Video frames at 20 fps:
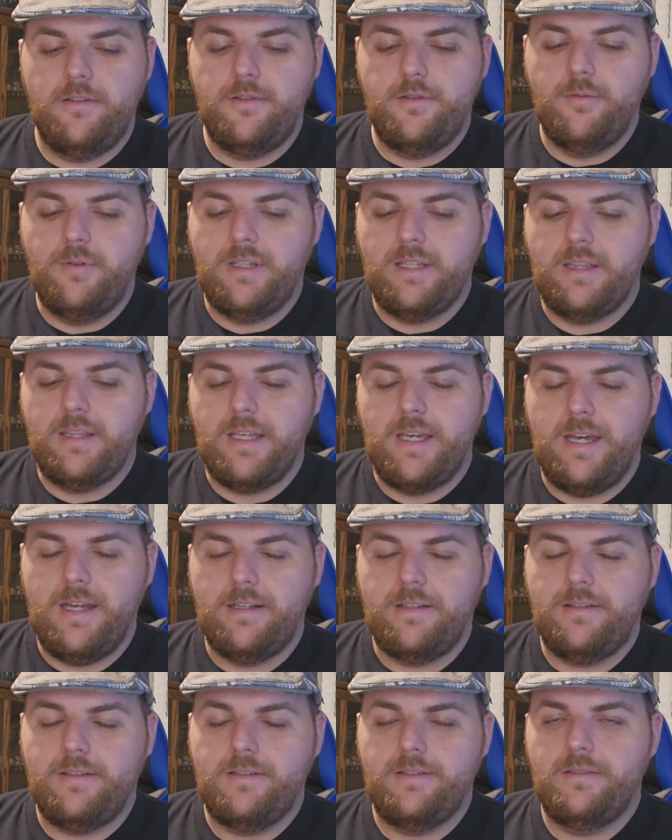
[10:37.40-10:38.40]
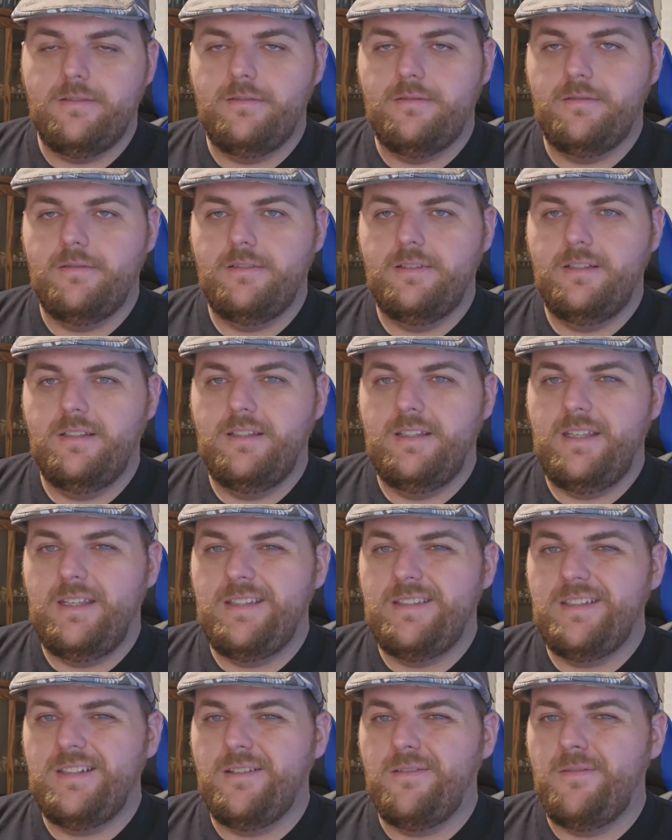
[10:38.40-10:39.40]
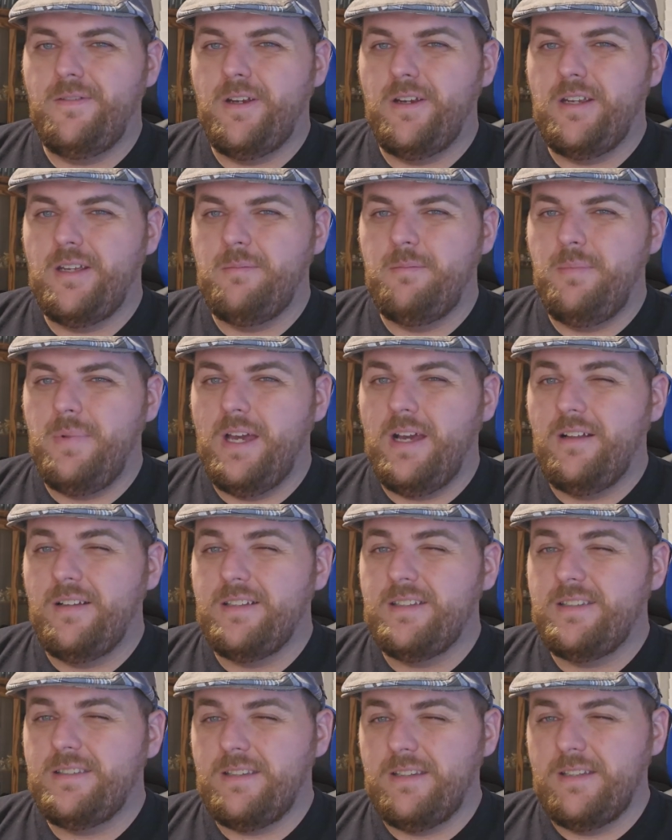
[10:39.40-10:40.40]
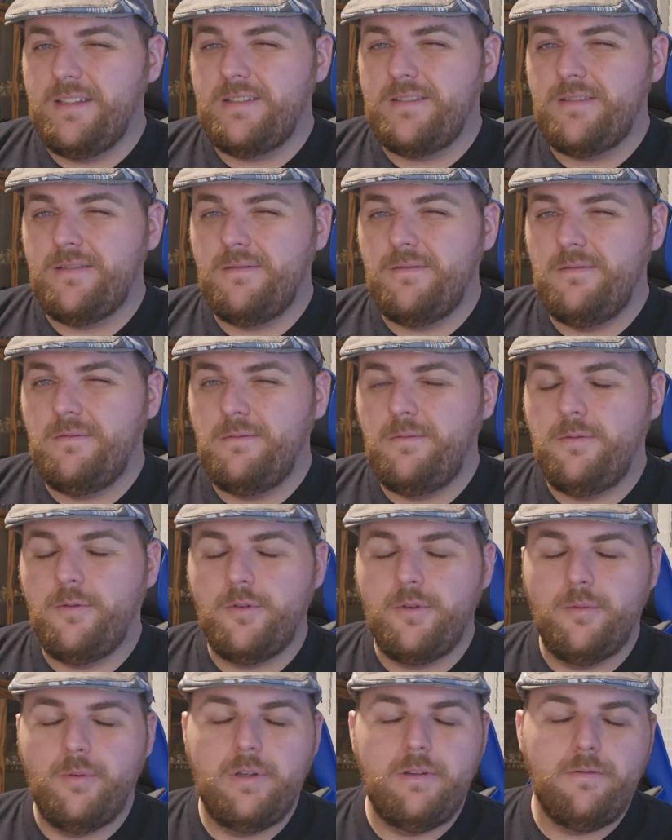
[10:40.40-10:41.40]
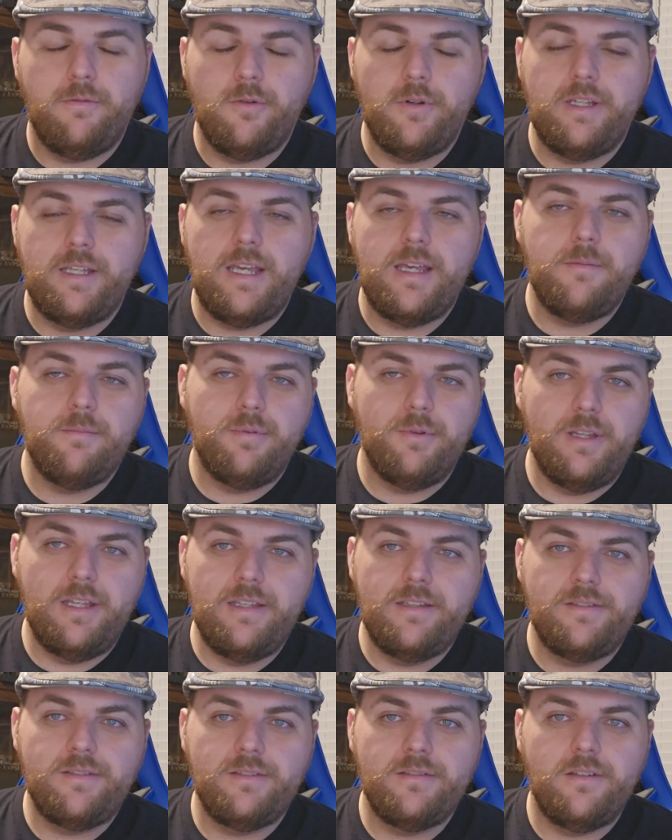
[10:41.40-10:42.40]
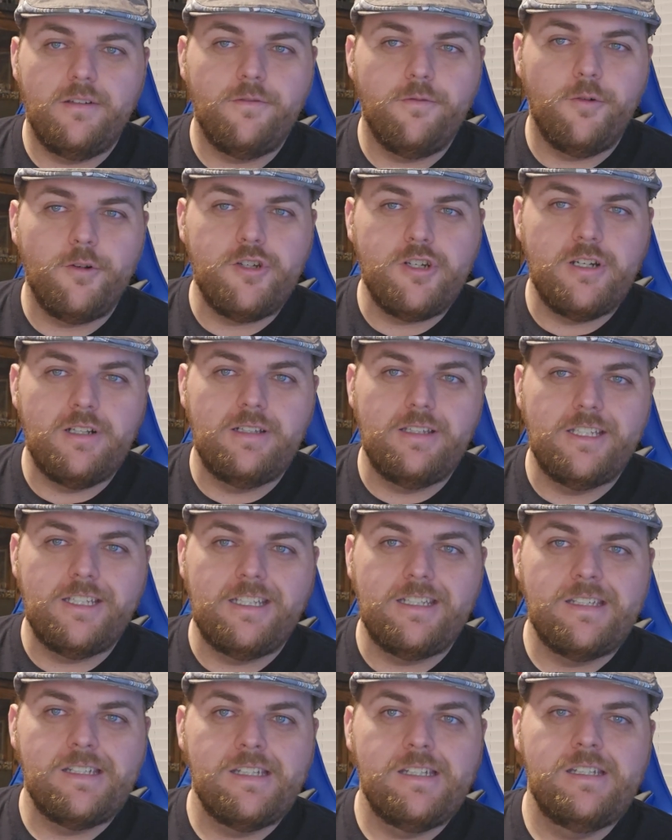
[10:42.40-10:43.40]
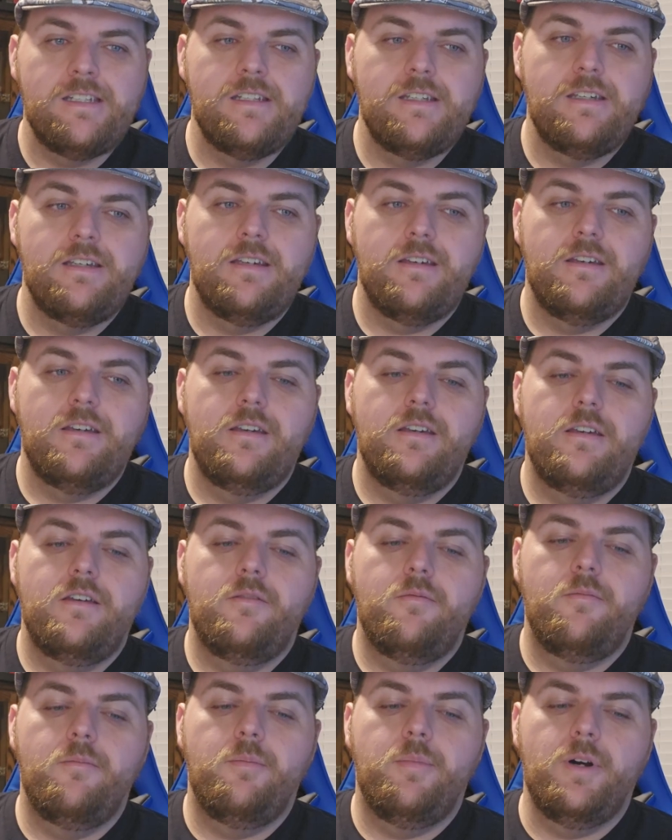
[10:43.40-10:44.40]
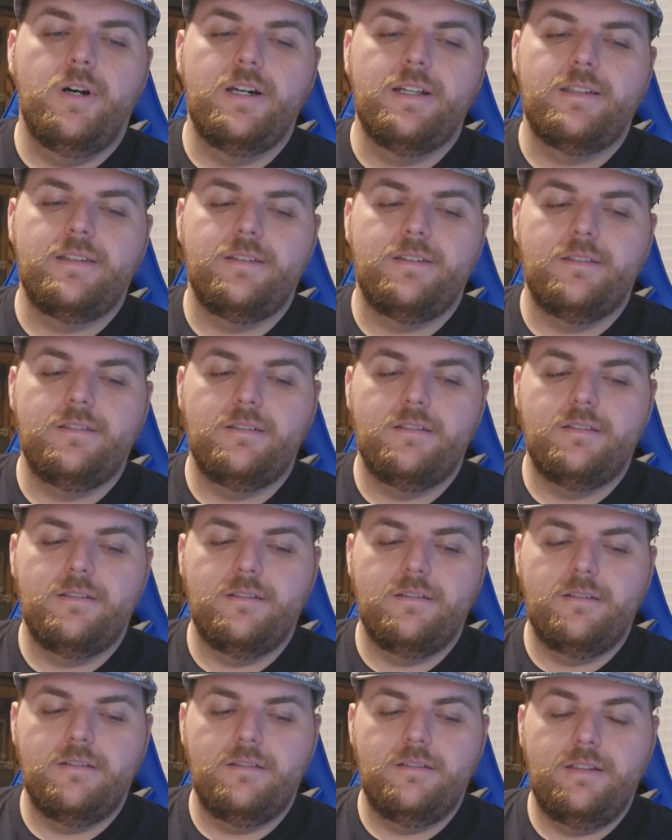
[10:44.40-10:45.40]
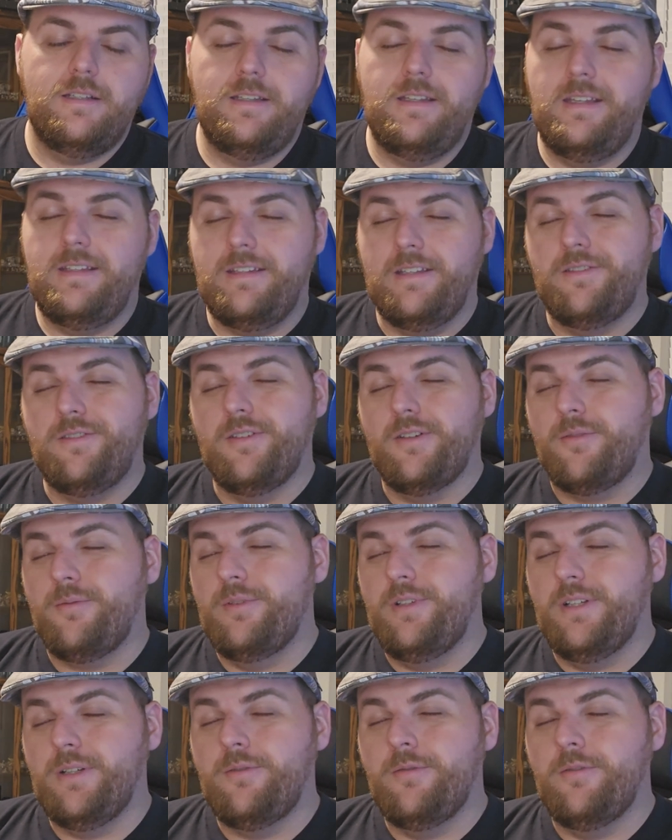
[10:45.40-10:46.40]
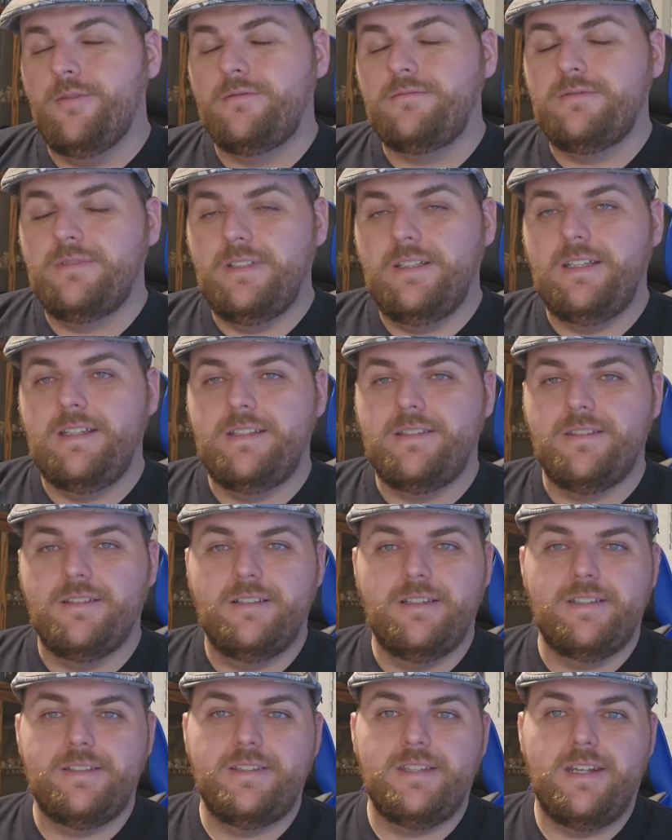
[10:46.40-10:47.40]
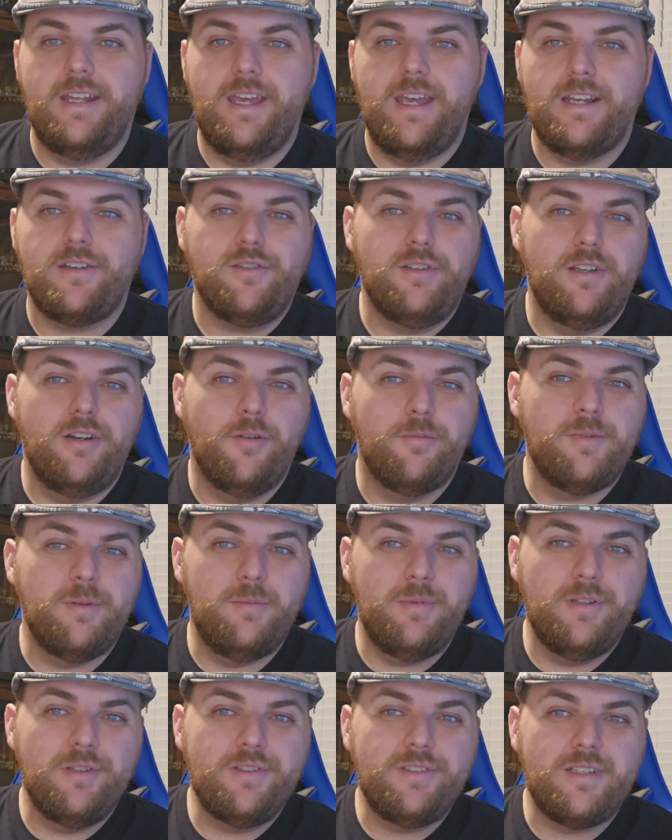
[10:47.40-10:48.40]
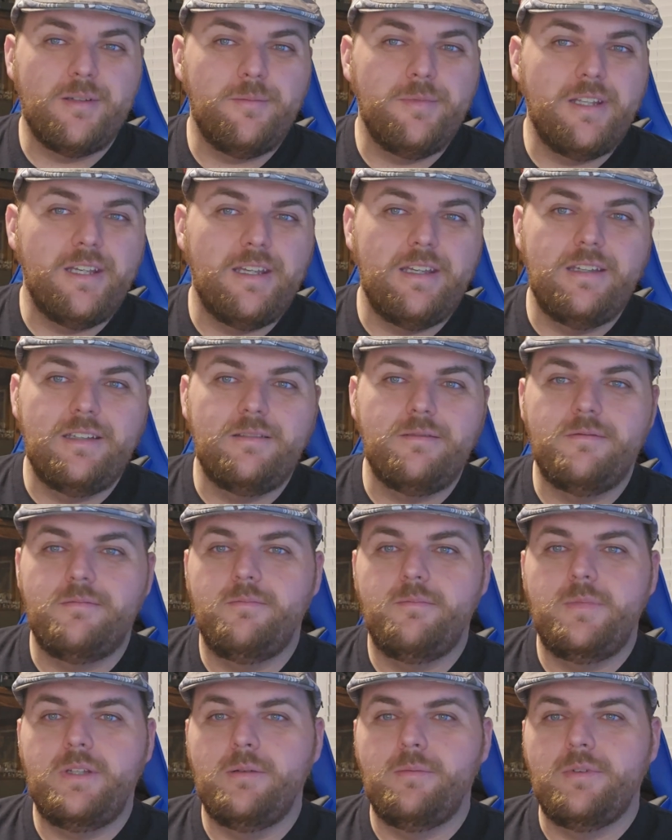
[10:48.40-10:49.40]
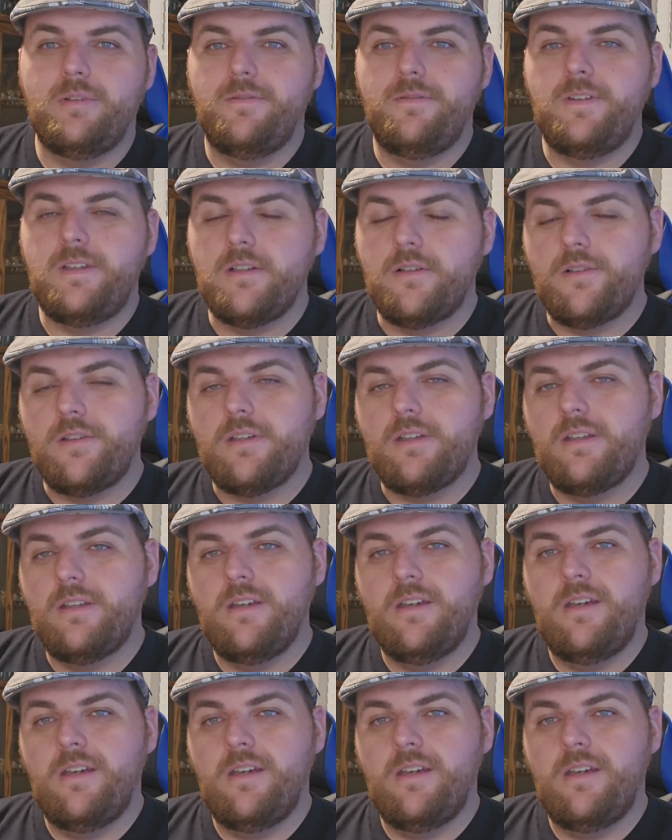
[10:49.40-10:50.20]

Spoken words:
doing that isn't a very balanced list for the way 40k plays, unfortunately, but it does look really cool. It's a list that I actually hope to build someday and be able to field,